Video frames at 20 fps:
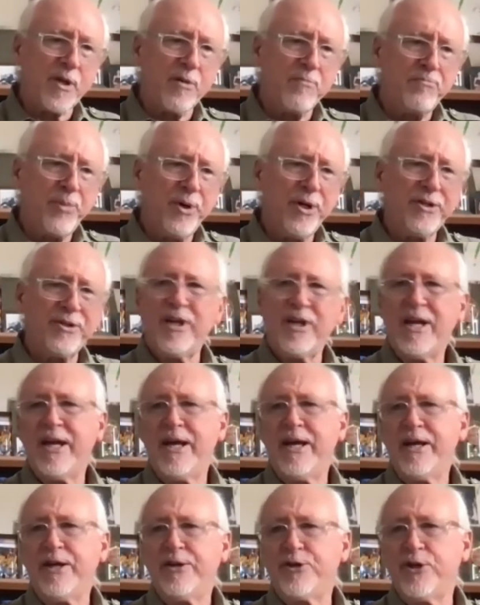But
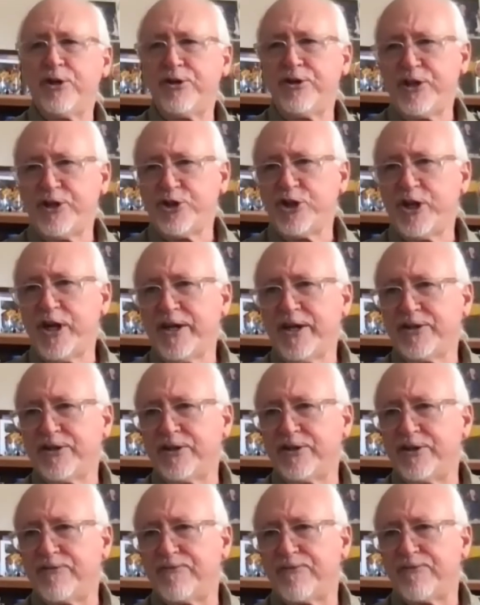to initiate the
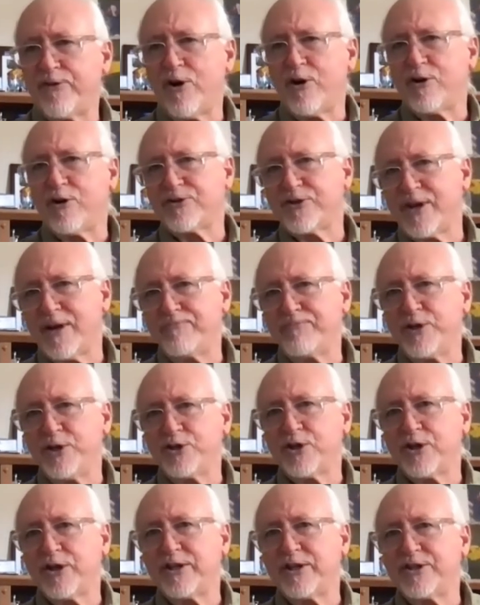defrost, I'm
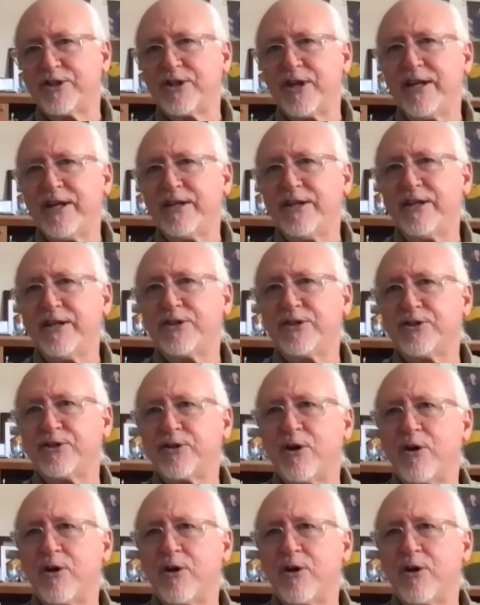just going to say this.